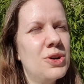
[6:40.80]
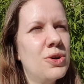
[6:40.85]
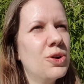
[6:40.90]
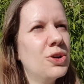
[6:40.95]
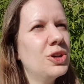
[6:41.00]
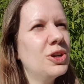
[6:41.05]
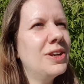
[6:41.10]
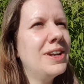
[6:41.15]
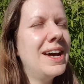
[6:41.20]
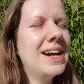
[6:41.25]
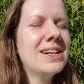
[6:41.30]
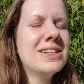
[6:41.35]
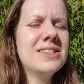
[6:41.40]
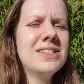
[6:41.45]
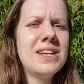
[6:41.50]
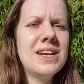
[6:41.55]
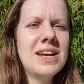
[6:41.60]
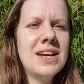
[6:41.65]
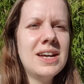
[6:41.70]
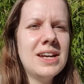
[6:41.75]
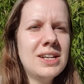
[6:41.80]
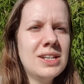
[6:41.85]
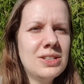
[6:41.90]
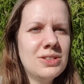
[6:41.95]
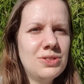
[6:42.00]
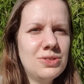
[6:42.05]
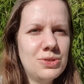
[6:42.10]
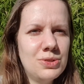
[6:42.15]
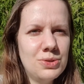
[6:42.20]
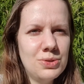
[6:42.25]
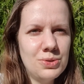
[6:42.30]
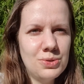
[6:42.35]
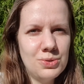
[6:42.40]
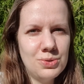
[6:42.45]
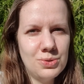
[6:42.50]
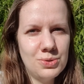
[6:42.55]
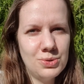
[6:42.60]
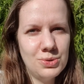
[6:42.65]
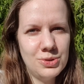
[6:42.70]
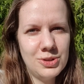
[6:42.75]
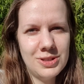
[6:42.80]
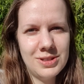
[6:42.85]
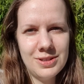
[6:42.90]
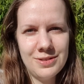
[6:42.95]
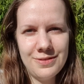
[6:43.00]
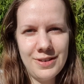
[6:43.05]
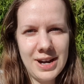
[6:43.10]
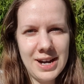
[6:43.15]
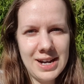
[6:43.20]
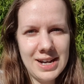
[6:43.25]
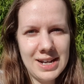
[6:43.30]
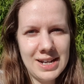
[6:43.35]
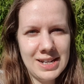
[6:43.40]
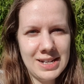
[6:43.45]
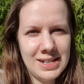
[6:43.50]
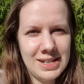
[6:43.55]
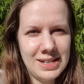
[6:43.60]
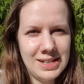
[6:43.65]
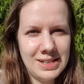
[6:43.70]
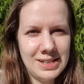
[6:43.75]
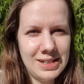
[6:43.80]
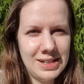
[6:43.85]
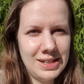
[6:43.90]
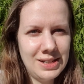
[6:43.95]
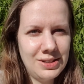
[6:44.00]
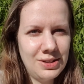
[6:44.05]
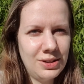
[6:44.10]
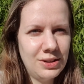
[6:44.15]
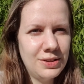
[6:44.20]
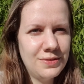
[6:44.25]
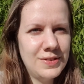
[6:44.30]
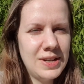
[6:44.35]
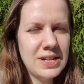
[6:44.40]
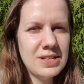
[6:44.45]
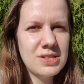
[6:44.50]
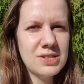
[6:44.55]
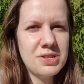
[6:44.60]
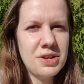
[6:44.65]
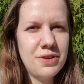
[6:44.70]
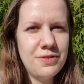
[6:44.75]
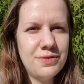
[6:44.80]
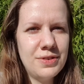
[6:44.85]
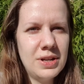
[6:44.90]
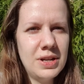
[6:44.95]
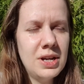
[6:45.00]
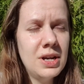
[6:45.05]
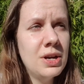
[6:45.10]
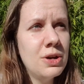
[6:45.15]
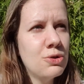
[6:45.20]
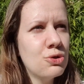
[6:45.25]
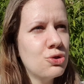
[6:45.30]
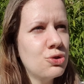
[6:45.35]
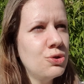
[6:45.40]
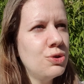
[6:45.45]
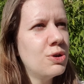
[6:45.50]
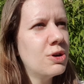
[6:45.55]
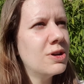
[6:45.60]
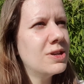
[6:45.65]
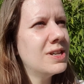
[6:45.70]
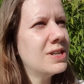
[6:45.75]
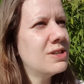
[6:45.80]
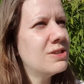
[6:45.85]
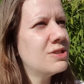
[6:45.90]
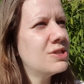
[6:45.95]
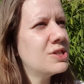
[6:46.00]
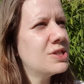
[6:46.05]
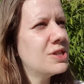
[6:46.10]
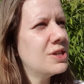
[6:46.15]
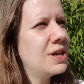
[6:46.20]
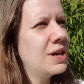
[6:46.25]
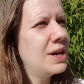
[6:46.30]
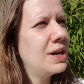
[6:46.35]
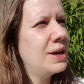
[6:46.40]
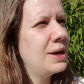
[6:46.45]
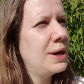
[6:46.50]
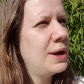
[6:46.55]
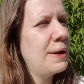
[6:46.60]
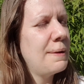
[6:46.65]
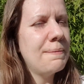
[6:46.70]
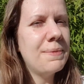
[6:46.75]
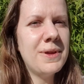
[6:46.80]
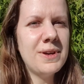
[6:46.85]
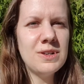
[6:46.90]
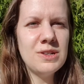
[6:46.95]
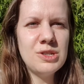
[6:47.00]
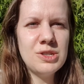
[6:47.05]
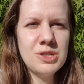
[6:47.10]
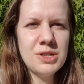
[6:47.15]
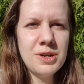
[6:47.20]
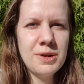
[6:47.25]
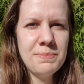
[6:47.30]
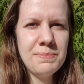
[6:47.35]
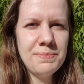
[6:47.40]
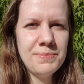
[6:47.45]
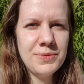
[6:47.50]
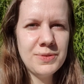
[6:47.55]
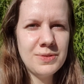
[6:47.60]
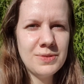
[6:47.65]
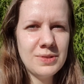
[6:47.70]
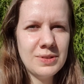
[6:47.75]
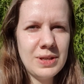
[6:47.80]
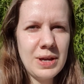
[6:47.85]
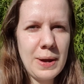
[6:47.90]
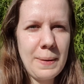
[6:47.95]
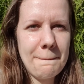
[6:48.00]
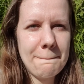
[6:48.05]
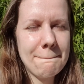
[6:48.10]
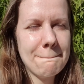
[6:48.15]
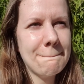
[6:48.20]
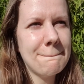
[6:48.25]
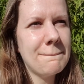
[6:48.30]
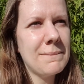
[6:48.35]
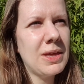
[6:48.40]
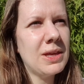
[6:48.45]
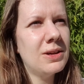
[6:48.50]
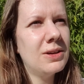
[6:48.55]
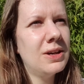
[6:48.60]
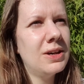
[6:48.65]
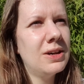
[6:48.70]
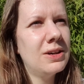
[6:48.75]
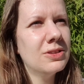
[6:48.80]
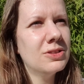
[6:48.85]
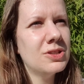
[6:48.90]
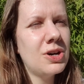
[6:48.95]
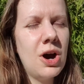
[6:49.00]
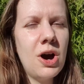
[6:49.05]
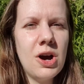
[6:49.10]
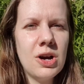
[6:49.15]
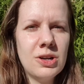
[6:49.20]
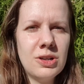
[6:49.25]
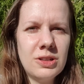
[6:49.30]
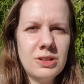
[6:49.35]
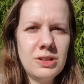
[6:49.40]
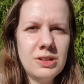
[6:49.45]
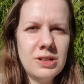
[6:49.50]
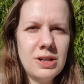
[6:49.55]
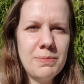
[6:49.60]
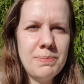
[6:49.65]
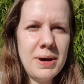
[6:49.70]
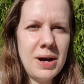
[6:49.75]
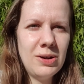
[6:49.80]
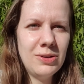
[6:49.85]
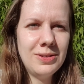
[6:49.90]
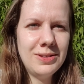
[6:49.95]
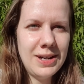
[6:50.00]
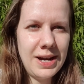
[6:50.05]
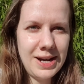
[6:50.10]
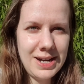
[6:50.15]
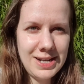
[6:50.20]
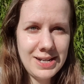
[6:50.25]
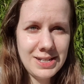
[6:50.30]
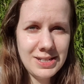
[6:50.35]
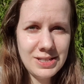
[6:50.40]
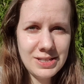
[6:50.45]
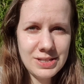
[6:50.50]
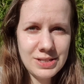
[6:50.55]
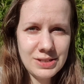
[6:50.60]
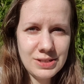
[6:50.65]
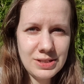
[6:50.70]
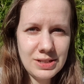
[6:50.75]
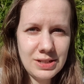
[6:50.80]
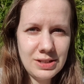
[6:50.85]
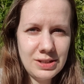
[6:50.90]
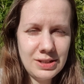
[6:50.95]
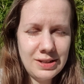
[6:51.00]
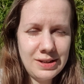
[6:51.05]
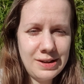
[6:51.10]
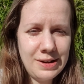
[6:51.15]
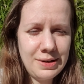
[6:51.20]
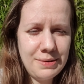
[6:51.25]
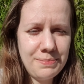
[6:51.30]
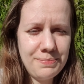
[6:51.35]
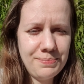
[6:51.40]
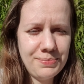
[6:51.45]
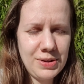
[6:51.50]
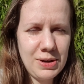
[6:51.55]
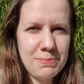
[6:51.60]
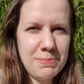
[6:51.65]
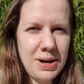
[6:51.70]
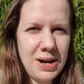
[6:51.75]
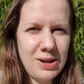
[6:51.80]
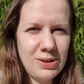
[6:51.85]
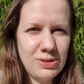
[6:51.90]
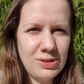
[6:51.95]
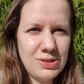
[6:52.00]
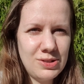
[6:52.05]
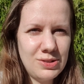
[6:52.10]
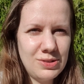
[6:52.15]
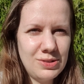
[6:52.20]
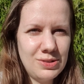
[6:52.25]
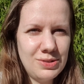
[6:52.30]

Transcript: connecting to the divine and all of that stuff. And sure, there's some talk about diet, about